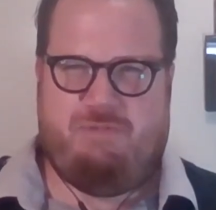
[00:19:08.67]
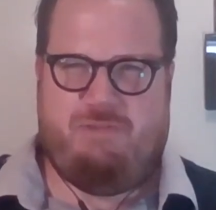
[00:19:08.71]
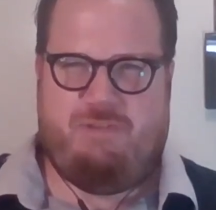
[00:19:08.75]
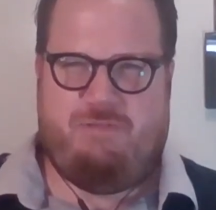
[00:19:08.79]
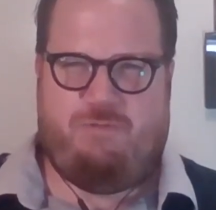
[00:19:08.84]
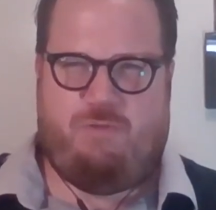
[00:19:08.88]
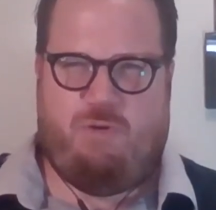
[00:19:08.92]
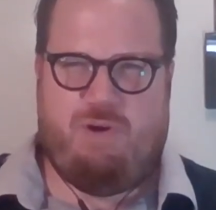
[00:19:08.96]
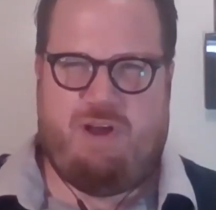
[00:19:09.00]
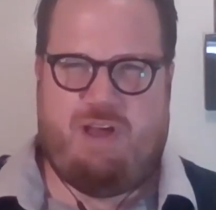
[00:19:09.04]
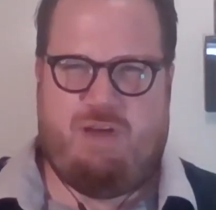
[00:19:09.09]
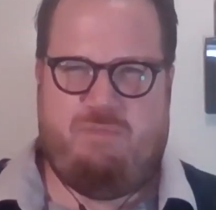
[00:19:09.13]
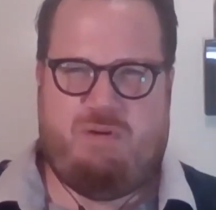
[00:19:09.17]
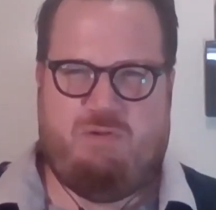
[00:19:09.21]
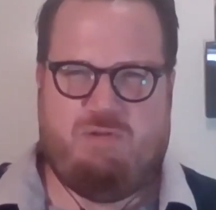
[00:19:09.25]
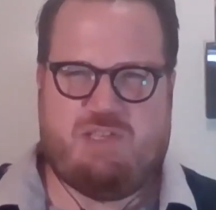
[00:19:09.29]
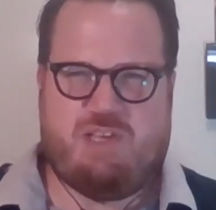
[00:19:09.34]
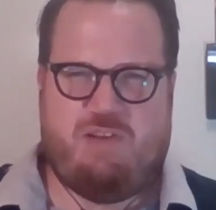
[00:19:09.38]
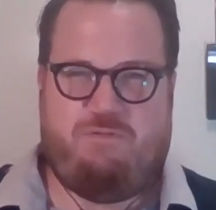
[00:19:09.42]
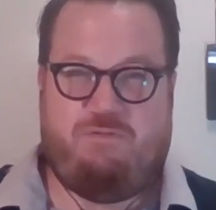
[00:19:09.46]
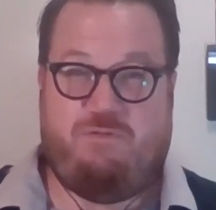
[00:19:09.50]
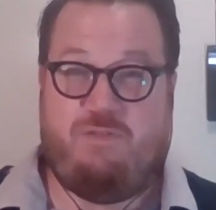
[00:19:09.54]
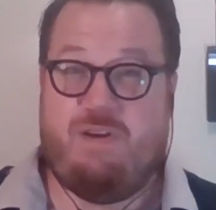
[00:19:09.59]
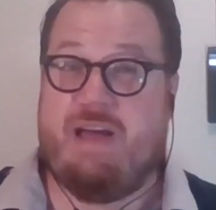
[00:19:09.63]
For him, it was
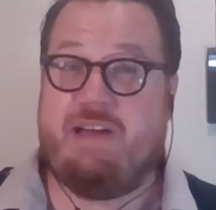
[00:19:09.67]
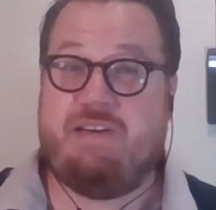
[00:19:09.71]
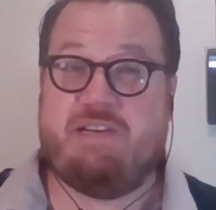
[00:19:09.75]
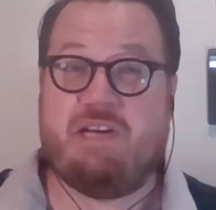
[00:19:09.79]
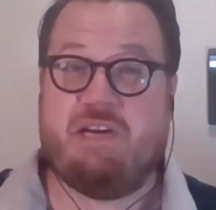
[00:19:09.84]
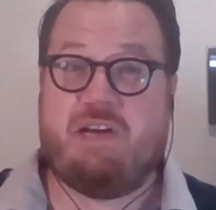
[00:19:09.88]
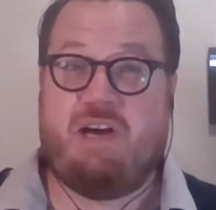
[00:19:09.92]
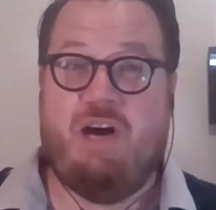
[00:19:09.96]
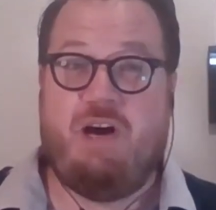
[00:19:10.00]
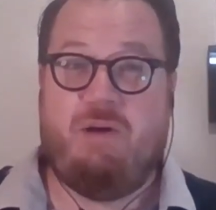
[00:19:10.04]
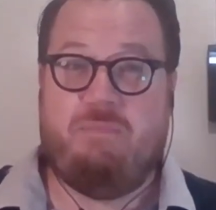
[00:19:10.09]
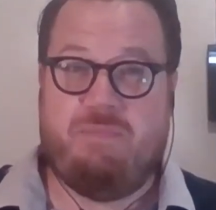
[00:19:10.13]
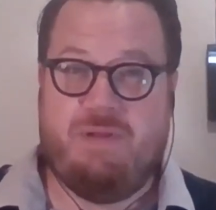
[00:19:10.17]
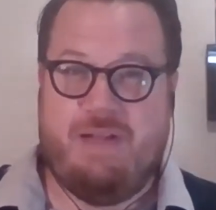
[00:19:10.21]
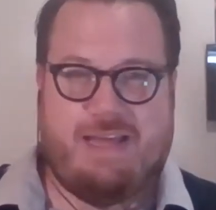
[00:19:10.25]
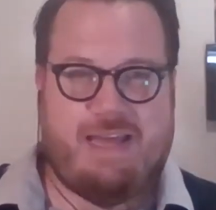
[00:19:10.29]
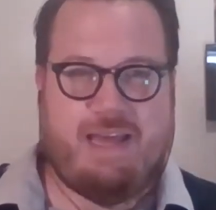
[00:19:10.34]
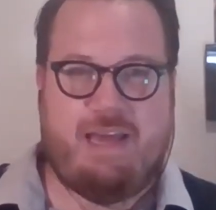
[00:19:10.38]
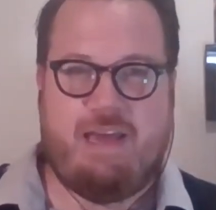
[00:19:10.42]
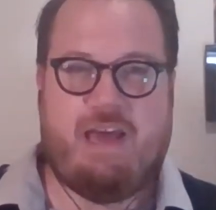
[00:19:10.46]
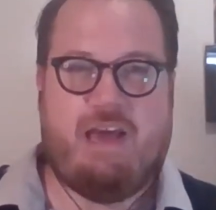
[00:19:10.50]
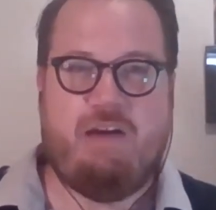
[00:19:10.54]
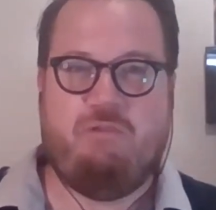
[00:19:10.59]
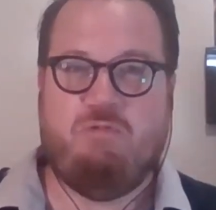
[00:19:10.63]
a fait
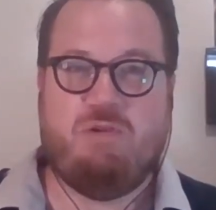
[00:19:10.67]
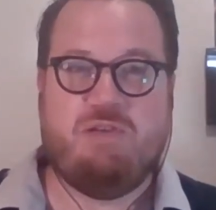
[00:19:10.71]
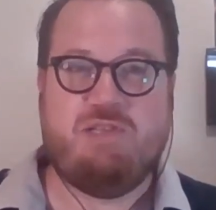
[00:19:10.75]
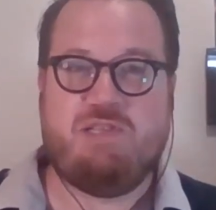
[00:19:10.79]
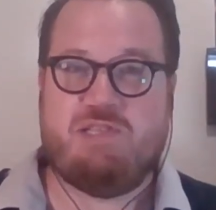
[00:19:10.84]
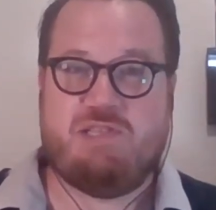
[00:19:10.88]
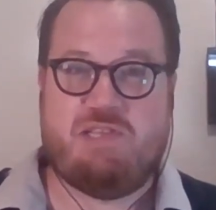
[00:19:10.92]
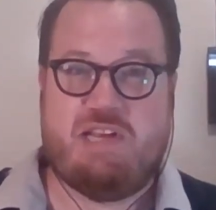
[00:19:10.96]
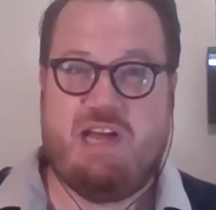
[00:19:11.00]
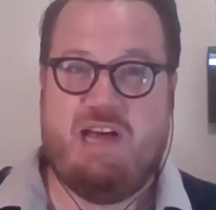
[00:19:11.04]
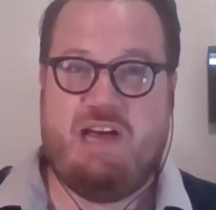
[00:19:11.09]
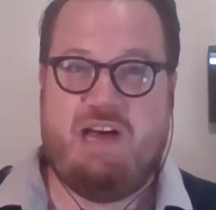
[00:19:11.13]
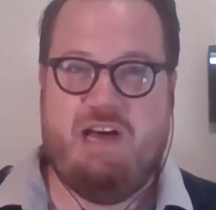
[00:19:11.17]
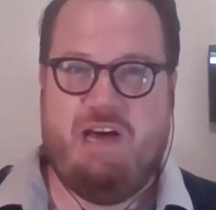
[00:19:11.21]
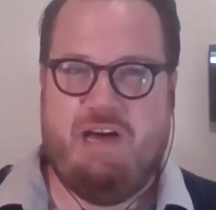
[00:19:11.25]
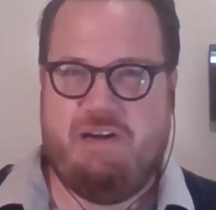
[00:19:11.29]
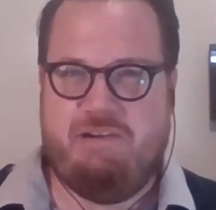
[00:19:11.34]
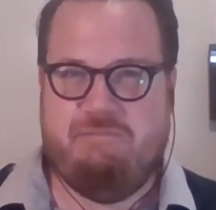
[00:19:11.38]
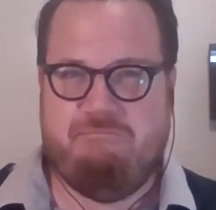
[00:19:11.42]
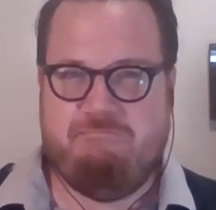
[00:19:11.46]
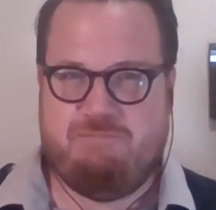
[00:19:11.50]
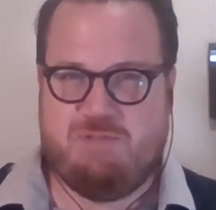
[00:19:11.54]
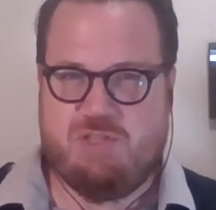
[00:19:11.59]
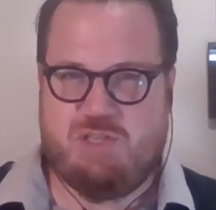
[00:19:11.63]
accompli. It was
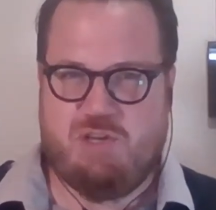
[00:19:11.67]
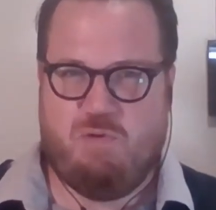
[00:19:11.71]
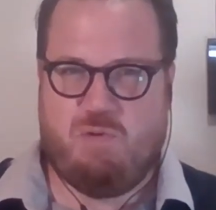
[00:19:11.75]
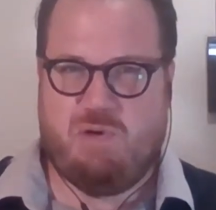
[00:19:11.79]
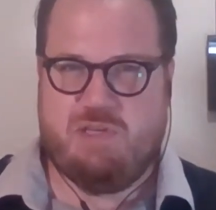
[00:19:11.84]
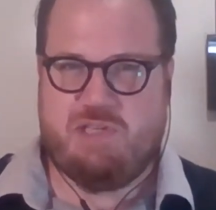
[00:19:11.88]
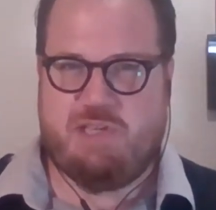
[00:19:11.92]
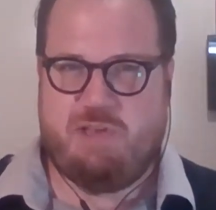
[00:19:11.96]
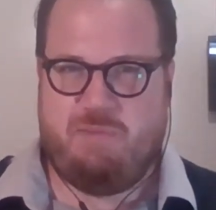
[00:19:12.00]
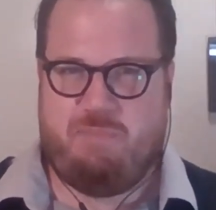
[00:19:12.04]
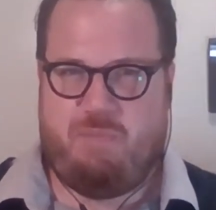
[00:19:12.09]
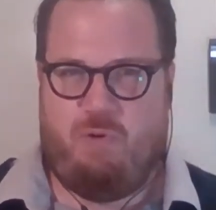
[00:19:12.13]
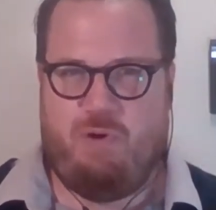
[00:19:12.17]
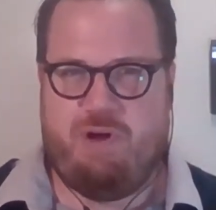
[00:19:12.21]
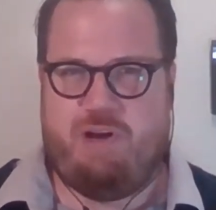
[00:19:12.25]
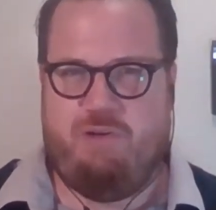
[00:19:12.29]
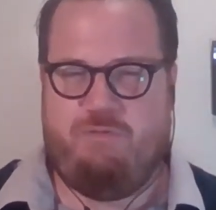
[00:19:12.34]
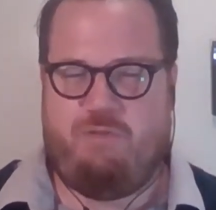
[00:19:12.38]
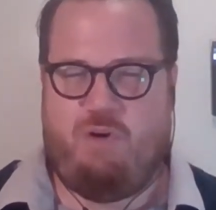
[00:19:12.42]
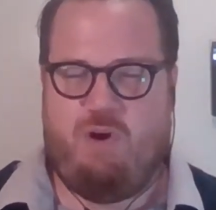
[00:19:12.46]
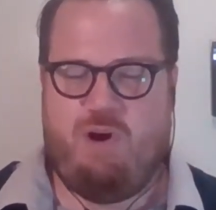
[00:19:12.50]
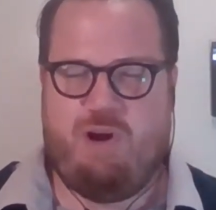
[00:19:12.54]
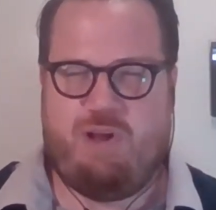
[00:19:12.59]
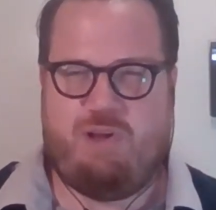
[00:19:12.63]
done. So what's the point of
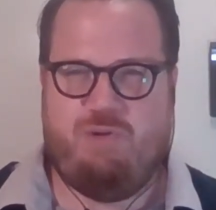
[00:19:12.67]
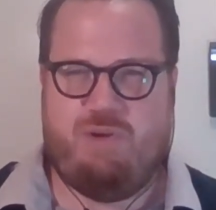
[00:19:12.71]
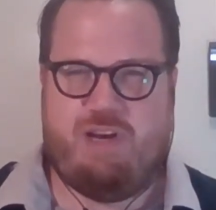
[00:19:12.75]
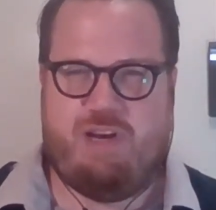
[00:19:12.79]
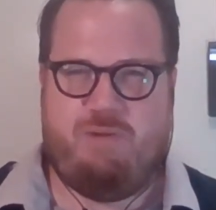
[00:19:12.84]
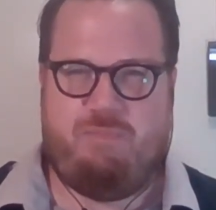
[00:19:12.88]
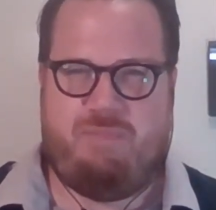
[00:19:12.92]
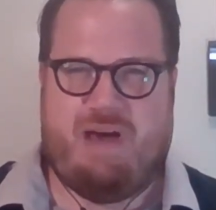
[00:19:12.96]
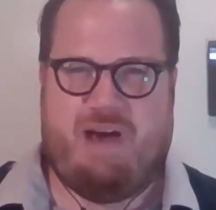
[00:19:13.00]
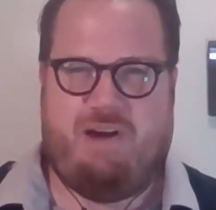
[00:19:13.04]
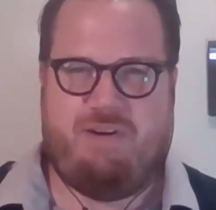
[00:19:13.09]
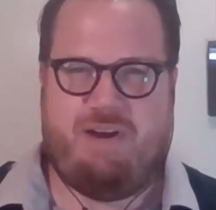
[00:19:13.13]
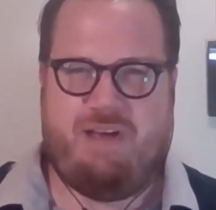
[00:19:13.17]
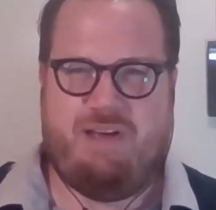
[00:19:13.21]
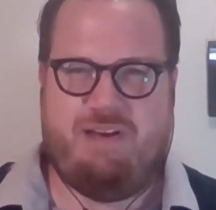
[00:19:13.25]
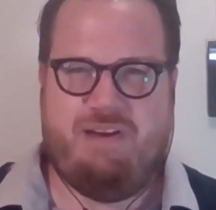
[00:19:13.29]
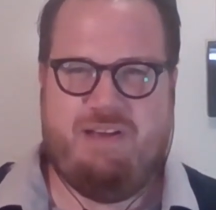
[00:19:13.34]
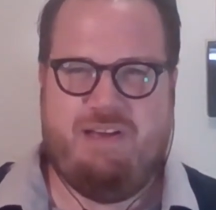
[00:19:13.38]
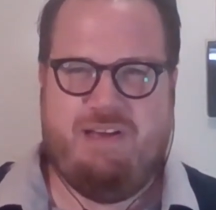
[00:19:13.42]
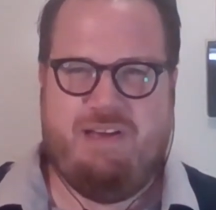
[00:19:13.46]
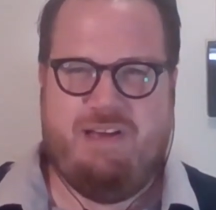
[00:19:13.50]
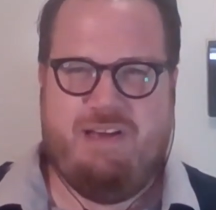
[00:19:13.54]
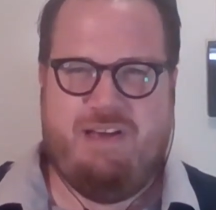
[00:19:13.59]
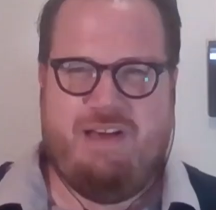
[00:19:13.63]
arguing about it?
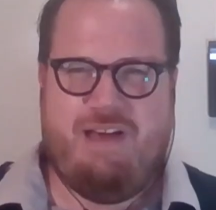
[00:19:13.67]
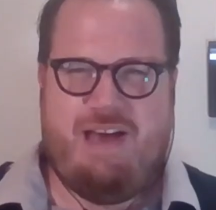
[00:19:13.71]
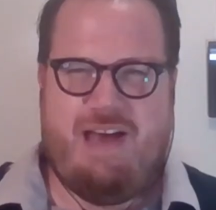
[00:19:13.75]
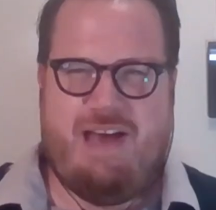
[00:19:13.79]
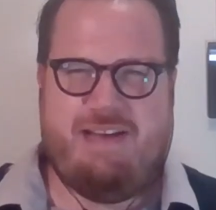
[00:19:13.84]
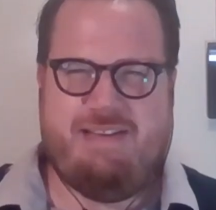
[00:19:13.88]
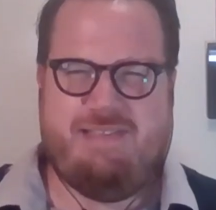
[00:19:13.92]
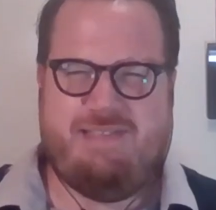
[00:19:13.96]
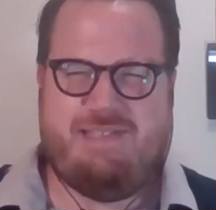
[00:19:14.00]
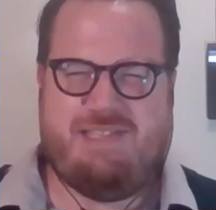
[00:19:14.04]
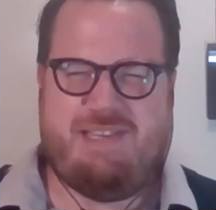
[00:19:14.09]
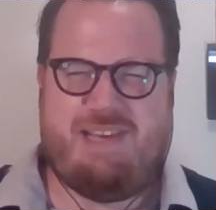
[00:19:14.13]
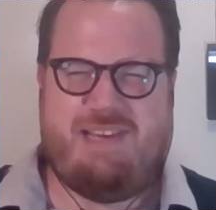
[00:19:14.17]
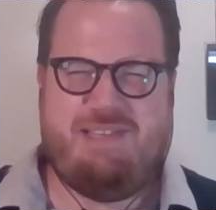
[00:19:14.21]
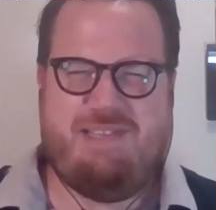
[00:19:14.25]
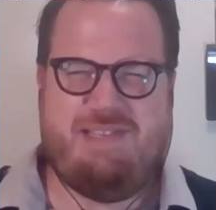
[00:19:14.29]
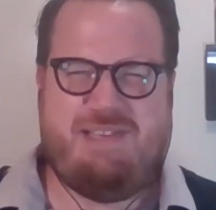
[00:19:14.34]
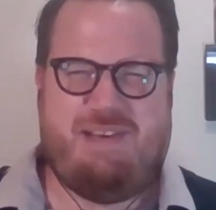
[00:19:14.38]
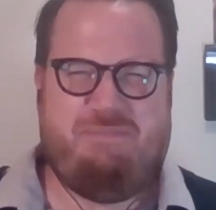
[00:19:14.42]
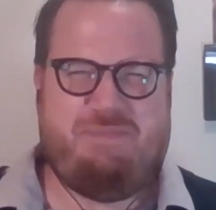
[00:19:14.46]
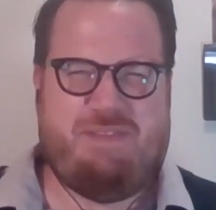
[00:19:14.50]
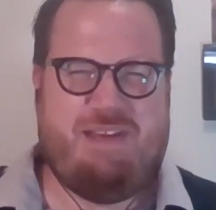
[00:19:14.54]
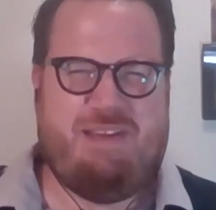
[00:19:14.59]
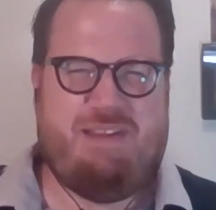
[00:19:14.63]
And said
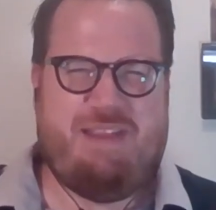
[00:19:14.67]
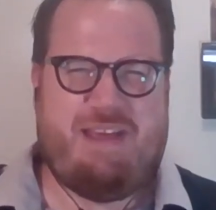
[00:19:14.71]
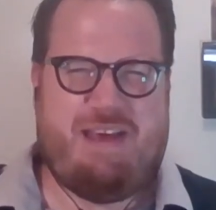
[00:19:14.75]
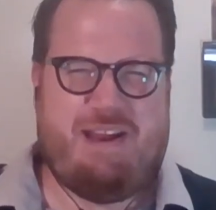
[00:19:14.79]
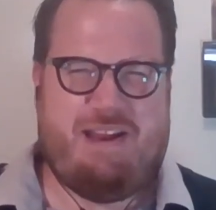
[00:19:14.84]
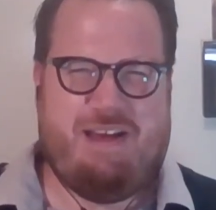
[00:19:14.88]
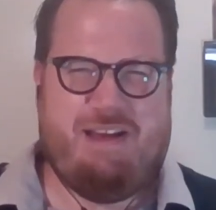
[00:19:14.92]
something that